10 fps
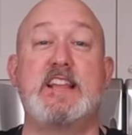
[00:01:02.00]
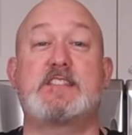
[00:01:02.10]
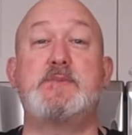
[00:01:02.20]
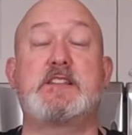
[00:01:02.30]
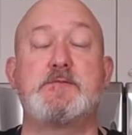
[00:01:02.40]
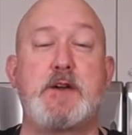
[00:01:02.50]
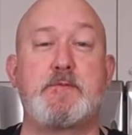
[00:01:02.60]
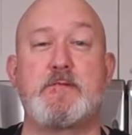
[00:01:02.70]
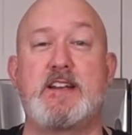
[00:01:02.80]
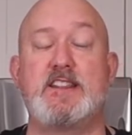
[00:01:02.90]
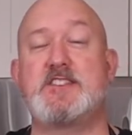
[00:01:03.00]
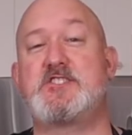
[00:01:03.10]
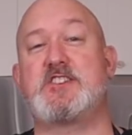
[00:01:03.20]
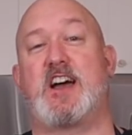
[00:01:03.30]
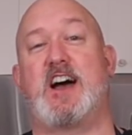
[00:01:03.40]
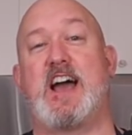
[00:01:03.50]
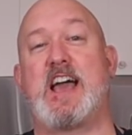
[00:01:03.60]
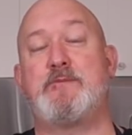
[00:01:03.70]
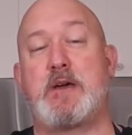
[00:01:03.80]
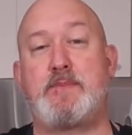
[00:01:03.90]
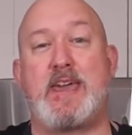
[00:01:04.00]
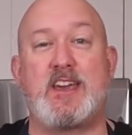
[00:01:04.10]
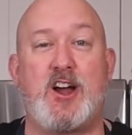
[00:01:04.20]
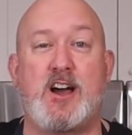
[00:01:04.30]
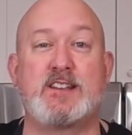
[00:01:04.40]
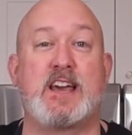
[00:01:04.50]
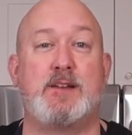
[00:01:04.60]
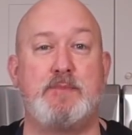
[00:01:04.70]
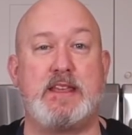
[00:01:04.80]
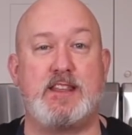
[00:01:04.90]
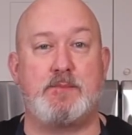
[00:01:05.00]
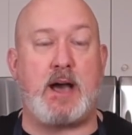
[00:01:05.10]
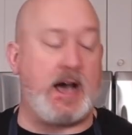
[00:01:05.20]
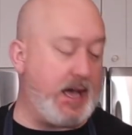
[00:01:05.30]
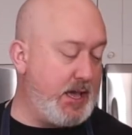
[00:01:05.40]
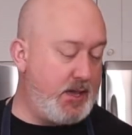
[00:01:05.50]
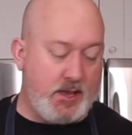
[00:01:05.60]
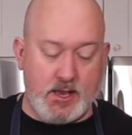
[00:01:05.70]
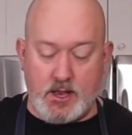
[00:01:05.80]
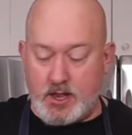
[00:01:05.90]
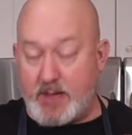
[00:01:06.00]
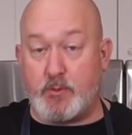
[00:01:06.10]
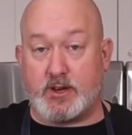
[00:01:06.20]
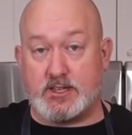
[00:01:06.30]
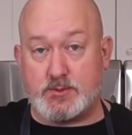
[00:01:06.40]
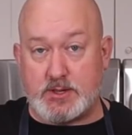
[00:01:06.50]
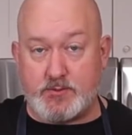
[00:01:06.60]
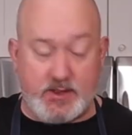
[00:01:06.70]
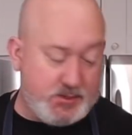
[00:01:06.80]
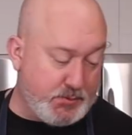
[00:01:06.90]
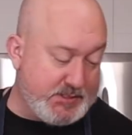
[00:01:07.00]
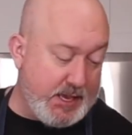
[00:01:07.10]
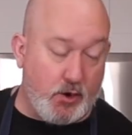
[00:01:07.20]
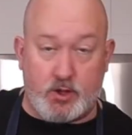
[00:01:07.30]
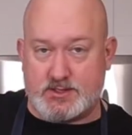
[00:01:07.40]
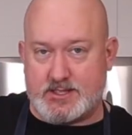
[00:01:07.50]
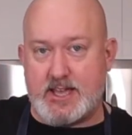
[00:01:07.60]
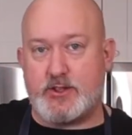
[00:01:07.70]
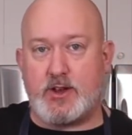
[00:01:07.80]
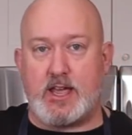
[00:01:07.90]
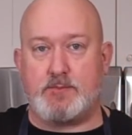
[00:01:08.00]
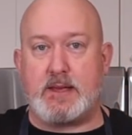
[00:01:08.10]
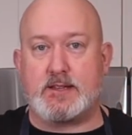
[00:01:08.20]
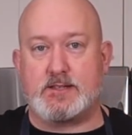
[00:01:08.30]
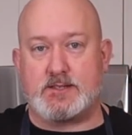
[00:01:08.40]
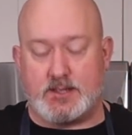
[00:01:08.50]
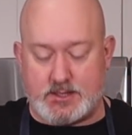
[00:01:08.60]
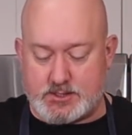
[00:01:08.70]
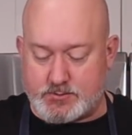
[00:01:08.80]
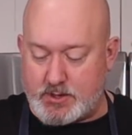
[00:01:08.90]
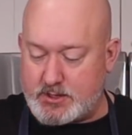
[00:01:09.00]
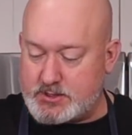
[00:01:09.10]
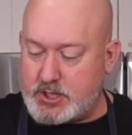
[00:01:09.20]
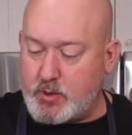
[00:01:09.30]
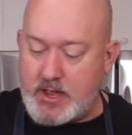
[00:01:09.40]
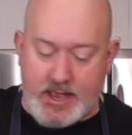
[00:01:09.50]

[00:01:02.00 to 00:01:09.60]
Let's make the pepper relish. I have my pan on kind of medium-high, and we're gonna sweat the vegetables out all together and make this delicious relish. So